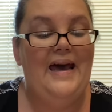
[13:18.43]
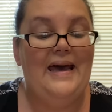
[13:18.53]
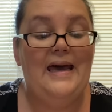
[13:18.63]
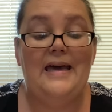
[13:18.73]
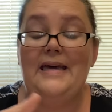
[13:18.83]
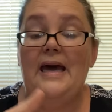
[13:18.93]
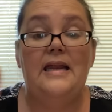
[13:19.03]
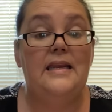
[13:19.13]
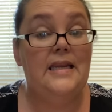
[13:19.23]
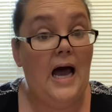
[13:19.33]
It
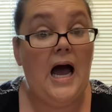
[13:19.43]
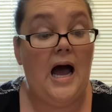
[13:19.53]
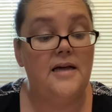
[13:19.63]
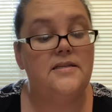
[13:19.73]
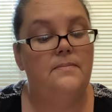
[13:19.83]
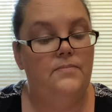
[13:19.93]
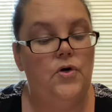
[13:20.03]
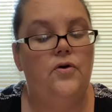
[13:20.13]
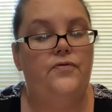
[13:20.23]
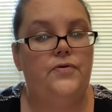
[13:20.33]
cannot
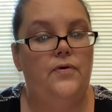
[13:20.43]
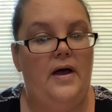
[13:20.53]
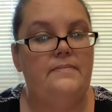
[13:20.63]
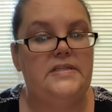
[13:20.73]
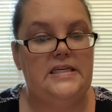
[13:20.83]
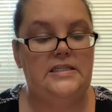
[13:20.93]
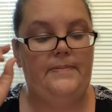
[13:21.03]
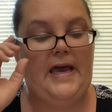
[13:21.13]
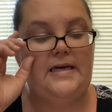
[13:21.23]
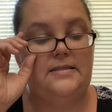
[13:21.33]
move through empty
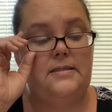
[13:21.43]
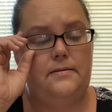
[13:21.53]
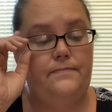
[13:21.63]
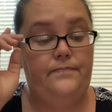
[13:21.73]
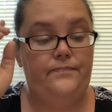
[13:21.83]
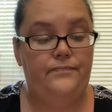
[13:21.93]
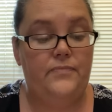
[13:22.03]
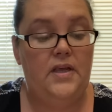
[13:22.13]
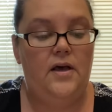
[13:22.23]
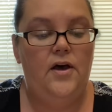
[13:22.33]
space.
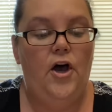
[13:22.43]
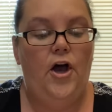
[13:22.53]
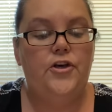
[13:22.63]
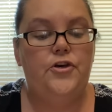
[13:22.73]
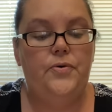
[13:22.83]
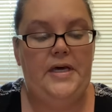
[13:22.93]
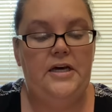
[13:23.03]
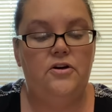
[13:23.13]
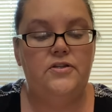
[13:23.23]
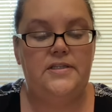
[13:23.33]
You
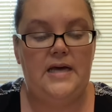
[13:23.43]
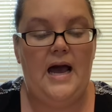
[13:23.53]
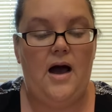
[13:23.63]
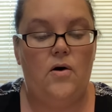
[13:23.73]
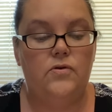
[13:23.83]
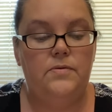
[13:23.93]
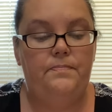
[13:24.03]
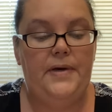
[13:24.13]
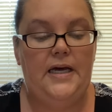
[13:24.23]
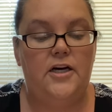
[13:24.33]
hear sound
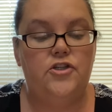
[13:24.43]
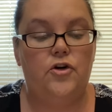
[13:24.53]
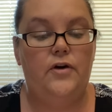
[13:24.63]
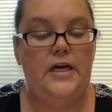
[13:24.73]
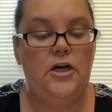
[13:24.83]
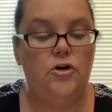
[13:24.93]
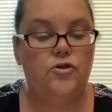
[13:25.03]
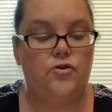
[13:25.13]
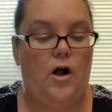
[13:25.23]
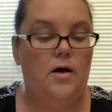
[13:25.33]
because your
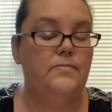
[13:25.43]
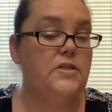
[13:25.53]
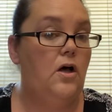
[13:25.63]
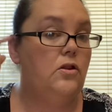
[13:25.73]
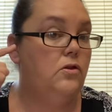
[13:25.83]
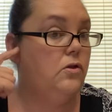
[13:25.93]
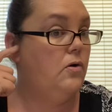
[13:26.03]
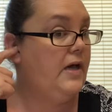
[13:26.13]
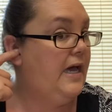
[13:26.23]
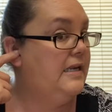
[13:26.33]
eardrums,
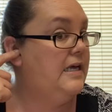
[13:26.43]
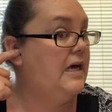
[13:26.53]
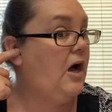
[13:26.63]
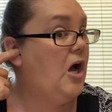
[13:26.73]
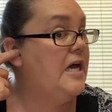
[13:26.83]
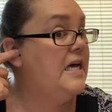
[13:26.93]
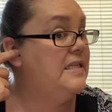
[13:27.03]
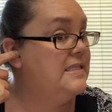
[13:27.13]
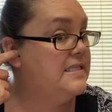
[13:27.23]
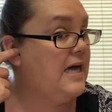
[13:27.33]
located
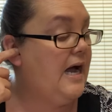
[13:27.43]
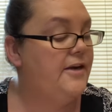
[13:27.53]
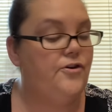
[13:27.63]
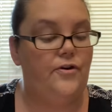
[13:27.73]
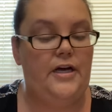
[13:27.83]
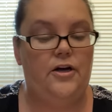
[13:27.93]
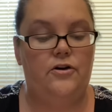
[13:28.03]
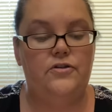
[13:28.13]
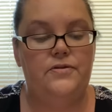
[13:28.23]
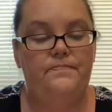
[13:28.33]
inside your
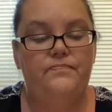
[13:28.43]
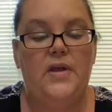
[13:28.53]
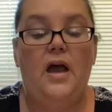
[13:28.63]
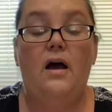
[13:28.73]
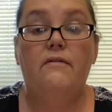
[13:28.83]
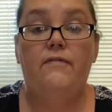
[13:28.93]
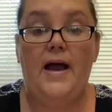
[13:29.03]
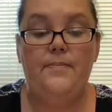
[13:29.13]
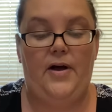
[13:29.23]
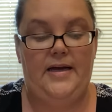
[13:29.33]
ears,
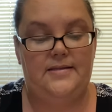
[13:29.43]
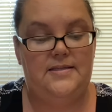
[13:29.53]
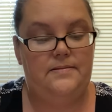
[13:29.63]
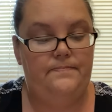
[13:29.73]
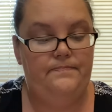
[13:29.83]
vibrates.